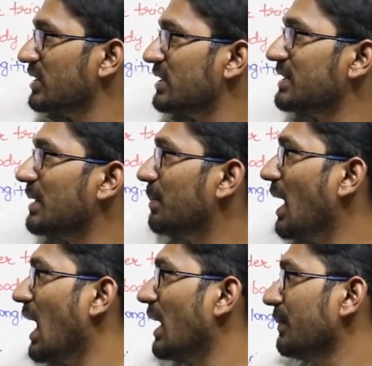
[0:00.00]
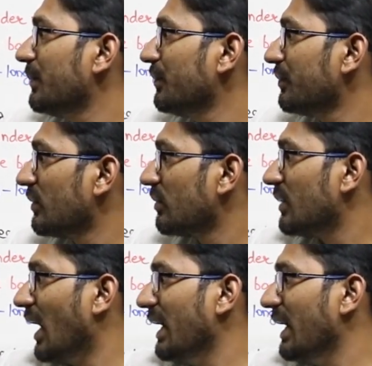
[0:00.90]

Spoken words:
this is a bar, the